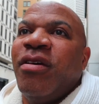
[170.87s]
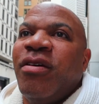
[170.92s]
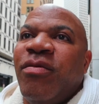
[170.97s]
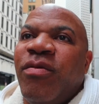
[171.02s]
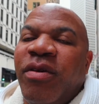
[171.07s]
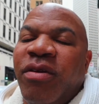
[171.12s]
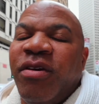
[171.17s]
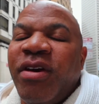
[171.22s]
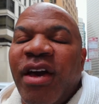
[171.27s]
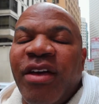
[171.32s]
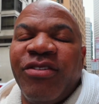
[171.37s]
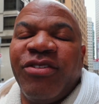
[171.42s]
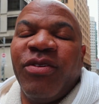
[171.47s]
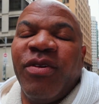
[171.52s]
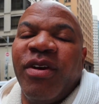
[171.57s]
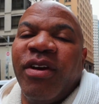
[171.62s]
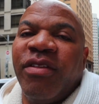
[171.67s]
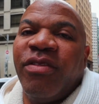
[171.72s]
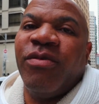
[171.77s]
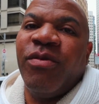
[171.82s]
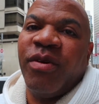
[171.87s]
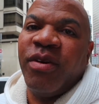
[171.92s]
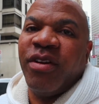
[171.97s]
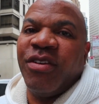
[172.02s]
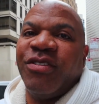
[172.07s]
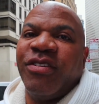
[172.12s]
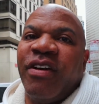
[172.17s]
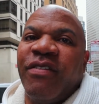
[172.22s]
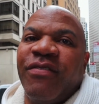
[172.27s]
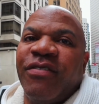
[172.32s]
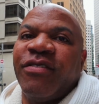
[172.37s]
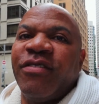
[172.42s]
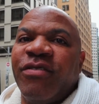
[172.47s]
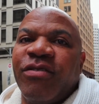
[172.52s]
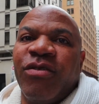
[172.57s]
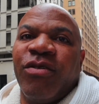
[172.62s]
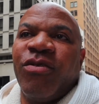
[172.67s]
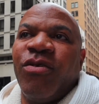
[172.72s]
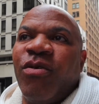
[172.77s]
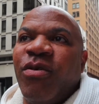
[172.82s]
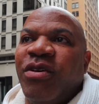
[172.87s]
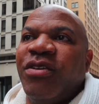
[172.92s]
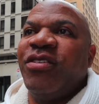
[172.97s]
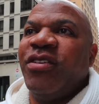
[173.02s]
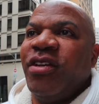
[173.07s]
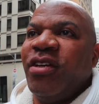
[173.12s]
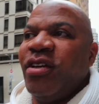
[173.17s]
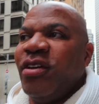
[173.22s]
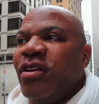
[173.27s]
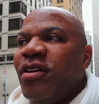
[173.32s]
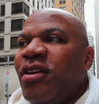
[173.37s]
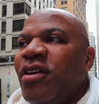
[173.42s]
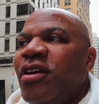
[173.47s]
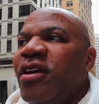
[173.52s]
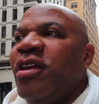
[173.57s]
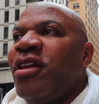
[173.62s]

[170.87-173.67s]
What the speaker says: What are you guys doing during this San Francisco quarantine?